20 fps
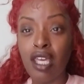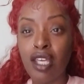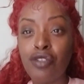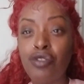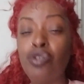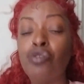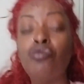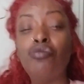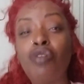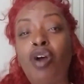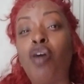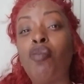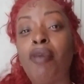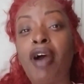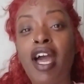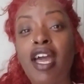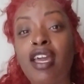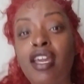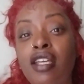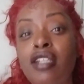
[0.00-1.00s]
do you know
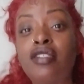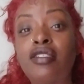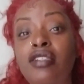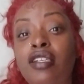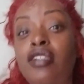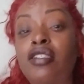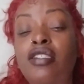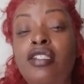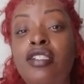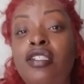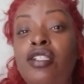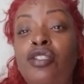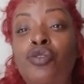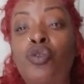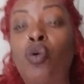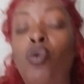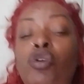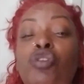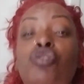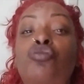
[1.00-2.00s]
my ancestors is
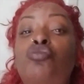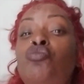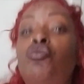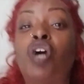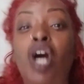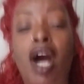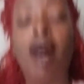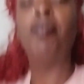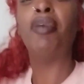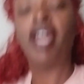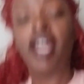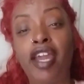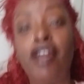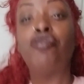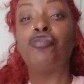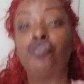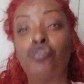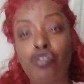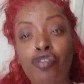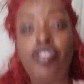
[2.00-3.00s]
going to come
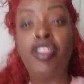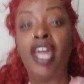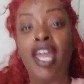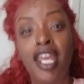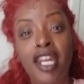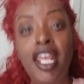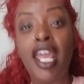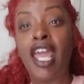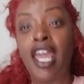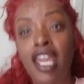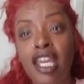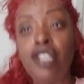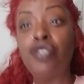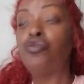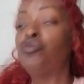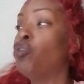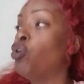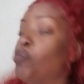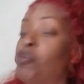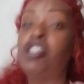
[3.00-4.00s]
after that ass?
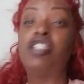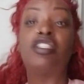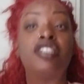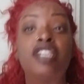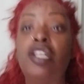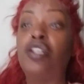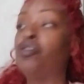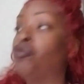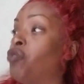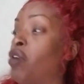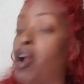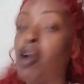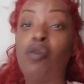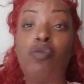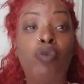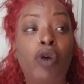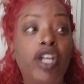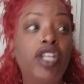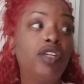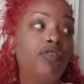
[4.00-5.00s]
You're going to be sitting
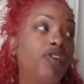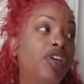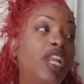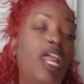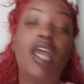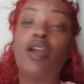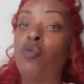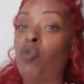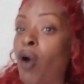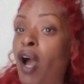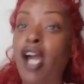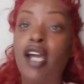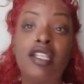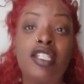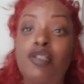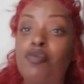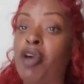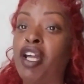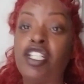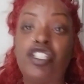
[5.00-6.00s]
around wondering, like, why
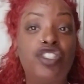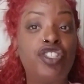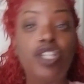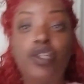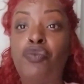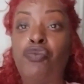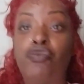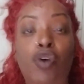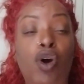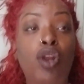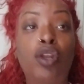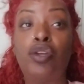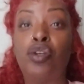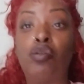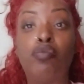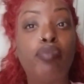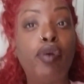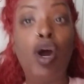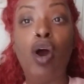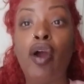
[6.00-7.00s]
is my shit falling
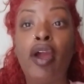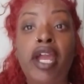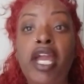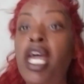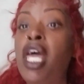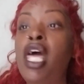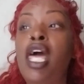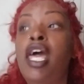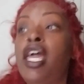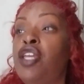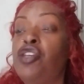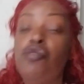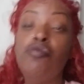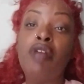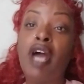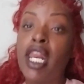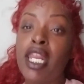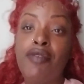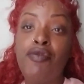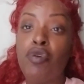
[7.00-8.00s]
apart? you're
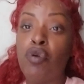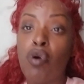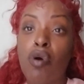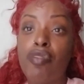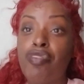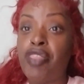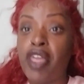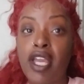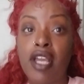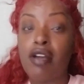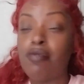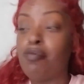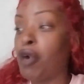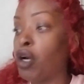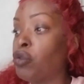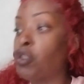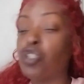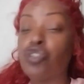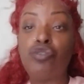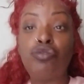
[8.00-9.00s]
not even going to think
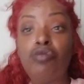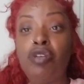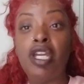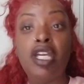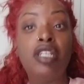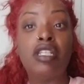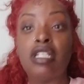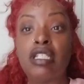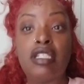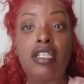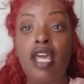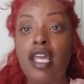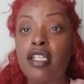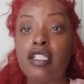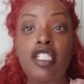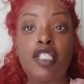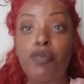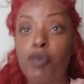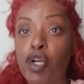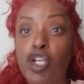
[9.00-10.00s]
about that you're getting attacked
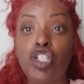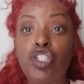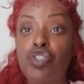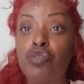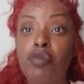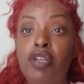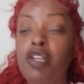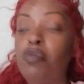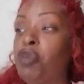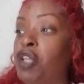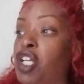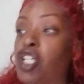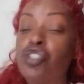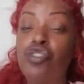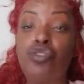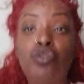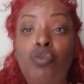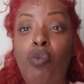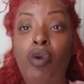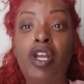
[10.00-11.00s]
spiritually
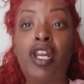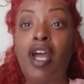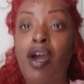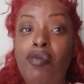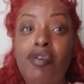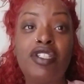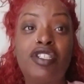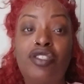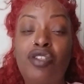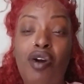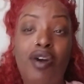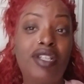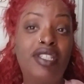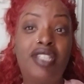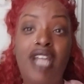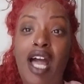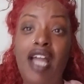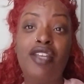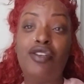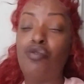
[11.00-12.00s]
because you went out and started
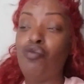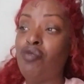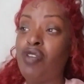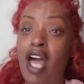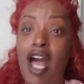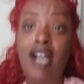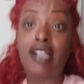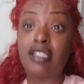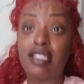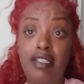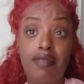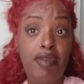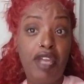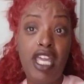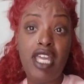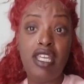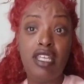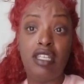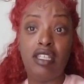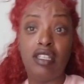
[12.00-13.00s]
dying. You doxed
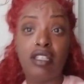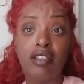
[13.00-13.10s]
me.